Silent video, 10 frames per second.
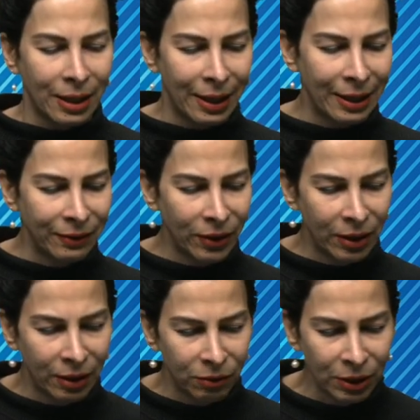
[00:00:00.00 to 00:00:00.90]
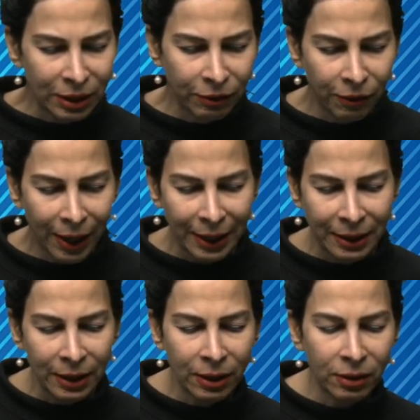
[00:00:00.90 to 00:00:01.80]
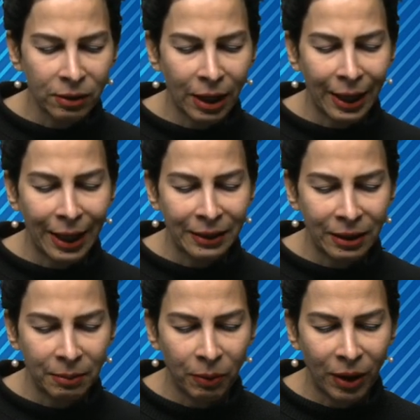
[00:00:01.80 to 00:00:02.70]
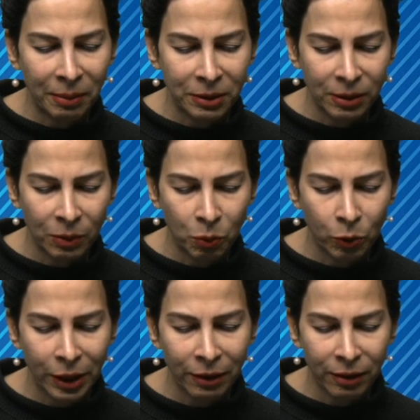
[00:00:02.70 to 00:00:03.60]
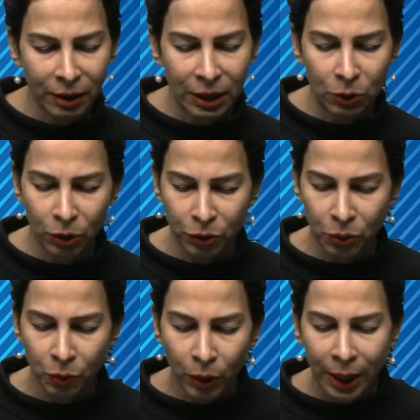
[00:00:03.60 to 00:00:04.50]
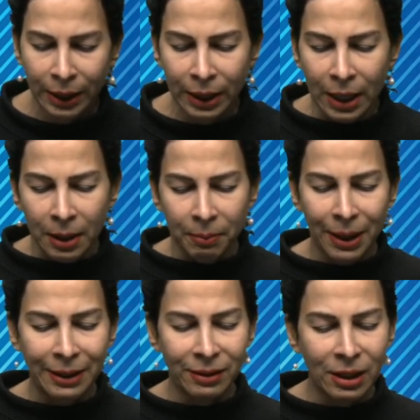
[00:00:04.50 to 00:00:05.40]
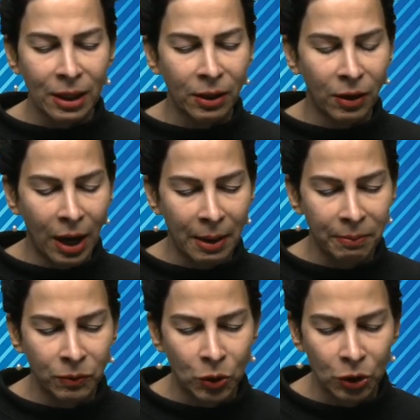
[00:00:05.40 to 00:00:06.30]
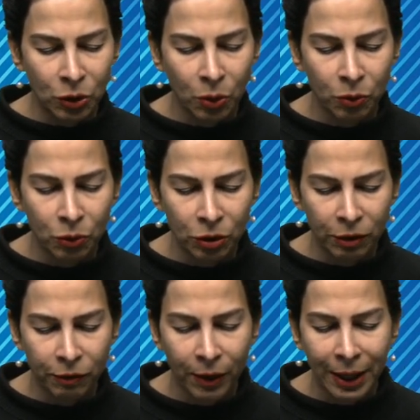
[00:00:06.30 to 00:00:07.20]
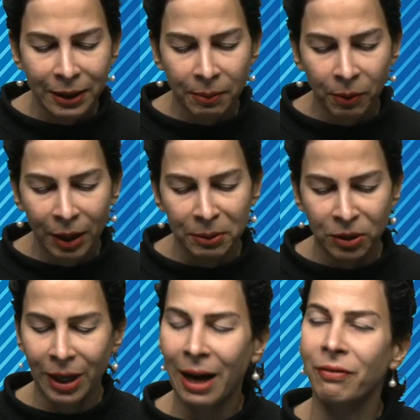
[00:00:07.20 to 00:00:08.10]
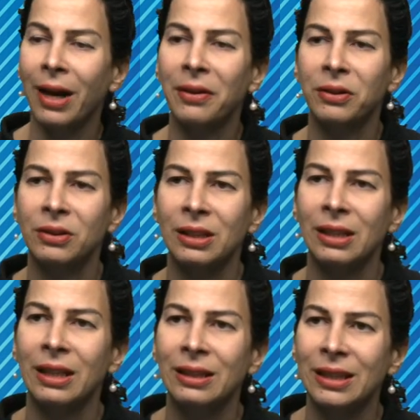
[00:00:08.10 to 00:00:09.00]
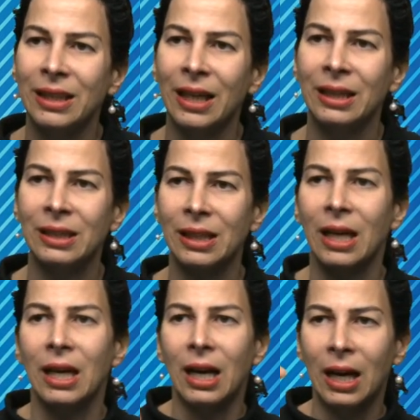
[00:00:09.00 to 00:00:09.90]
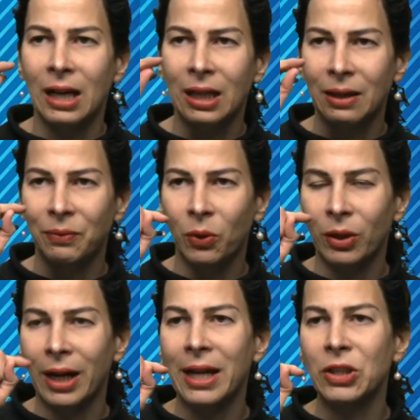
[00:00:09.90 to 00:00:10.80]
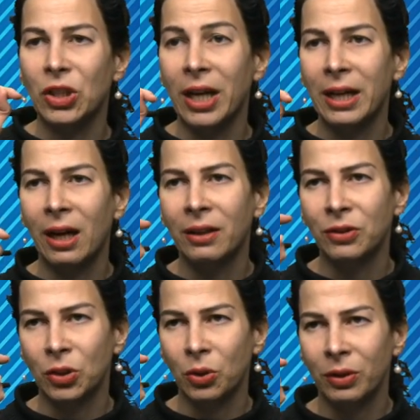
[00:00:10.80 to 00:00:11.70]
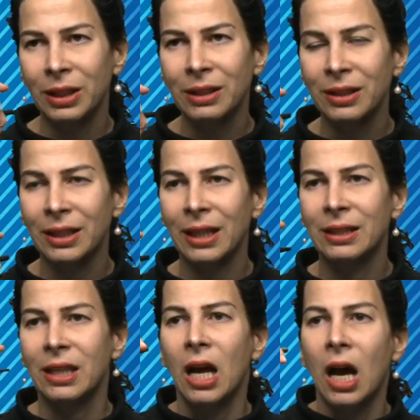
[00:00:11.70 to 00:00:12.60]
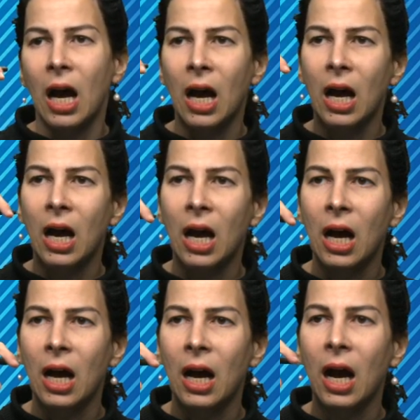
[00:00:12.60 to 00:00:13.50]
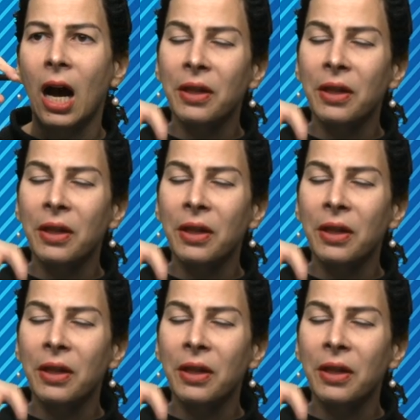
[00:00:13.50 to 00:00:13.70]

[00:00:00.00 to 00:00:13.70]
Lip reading: And redefine here, I had a parameter width equal to 1, but here I'm just going to define the parameter half adder instance, or HA underscore instance, dot